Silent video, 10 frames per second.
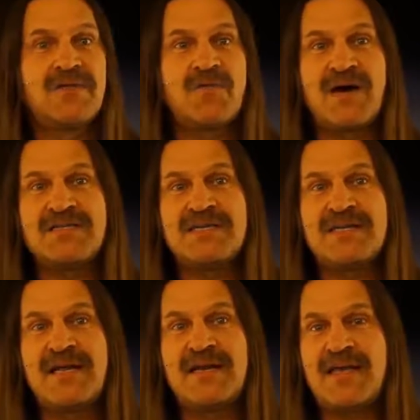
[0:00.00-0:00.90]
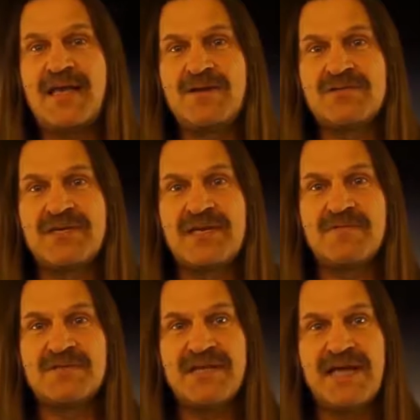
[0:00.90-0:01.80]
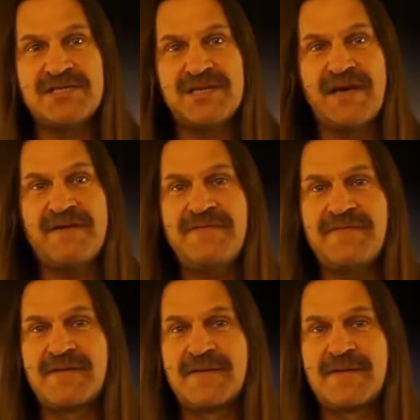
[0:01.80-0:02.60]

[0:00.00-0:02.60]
twice the kinetic energy equals hf.